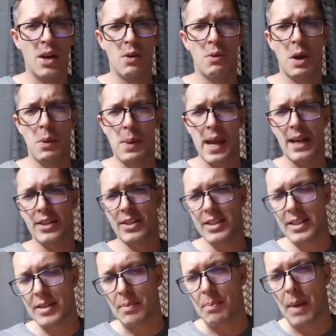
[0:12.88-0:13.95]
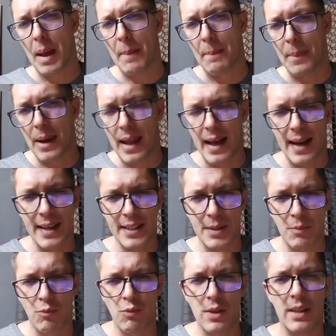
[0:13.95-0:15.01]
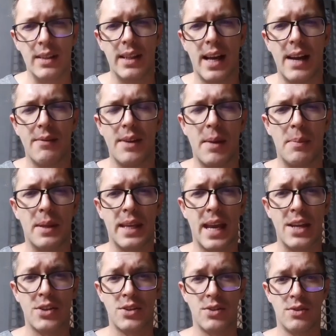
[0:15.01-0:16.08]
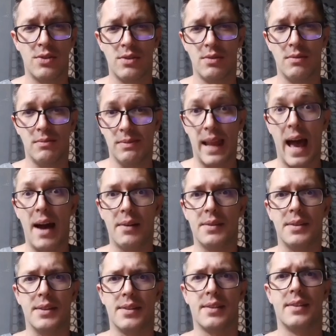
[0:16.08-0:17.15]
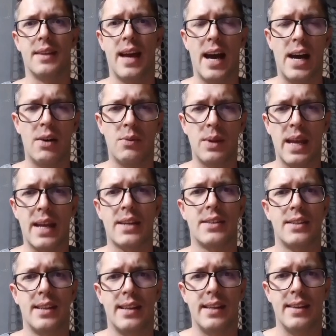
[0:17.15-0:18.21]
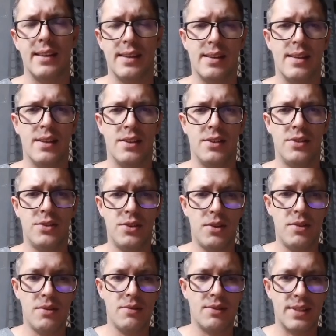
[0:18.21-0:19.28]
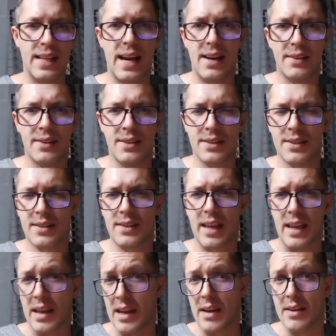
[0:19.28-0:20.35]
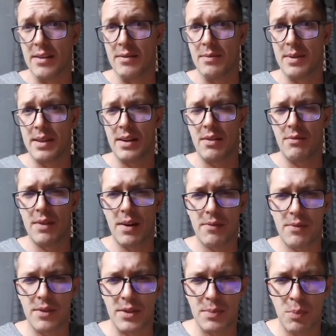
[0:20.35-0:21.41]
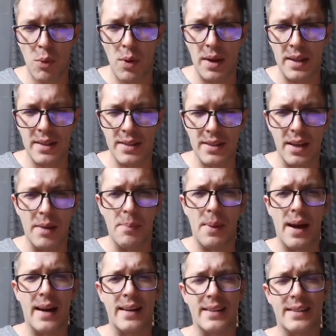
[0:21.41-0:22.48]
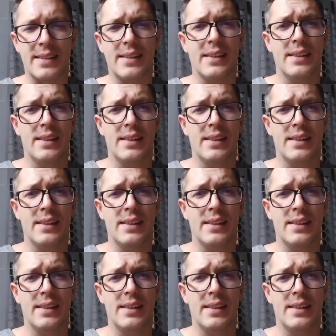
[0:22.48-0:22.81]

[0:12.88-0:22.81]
where we actually apply some real life application to loudness and how we actually use loudness, and within a reference point about,